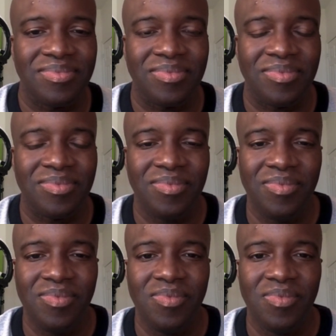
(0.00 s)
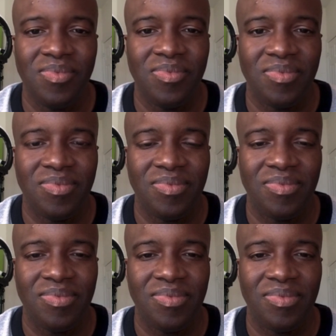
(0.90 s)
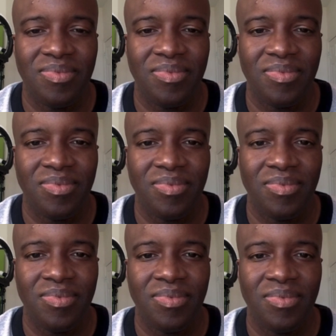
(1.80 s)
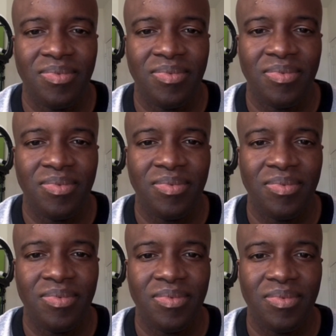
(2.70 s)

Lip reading: (not speaking)